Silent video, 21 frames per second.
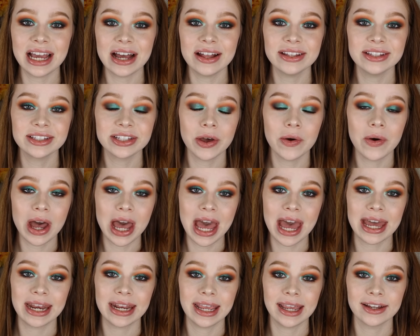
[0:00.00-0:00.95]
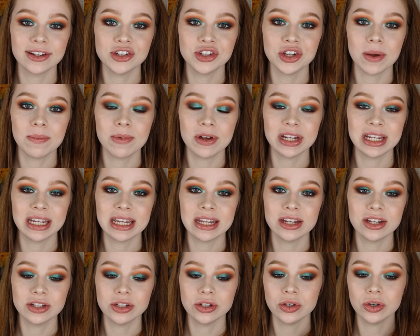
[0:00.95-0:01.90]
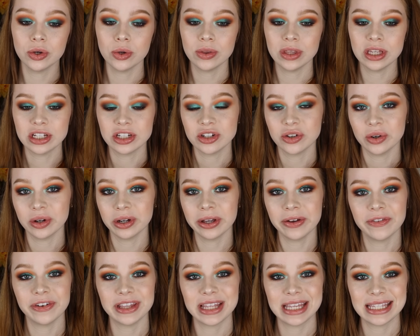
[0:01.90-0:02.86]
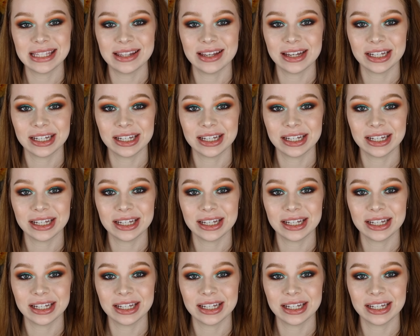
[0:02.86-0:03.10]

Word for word: Now let's go ahead and jump on in to the tutorial for this